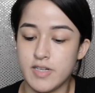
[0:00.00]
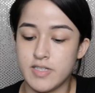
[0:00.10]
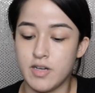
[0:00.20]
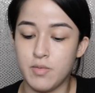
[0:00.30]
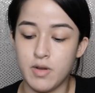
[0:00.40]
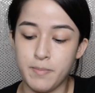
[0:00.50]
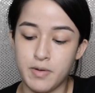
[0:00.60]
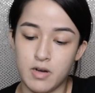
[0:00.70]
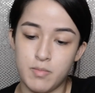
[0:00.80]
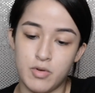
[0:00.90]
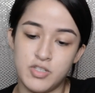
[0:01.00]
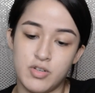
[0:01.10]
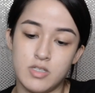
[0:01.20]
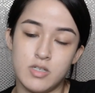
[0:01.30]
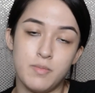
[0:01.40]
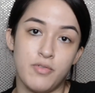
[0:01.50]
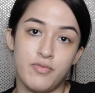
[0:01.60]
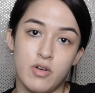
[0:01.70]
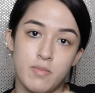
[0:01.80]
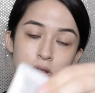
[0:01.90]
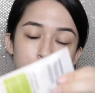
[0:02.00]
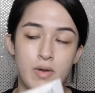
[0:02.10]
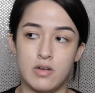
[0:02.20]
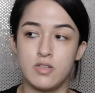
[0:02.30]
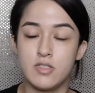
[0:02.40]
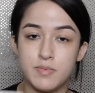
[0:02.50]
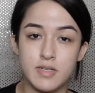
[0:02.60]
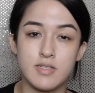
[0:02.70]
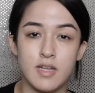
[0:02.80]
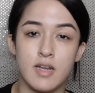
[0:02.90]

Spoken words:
I didn't want to put on moisturizer before my brows because I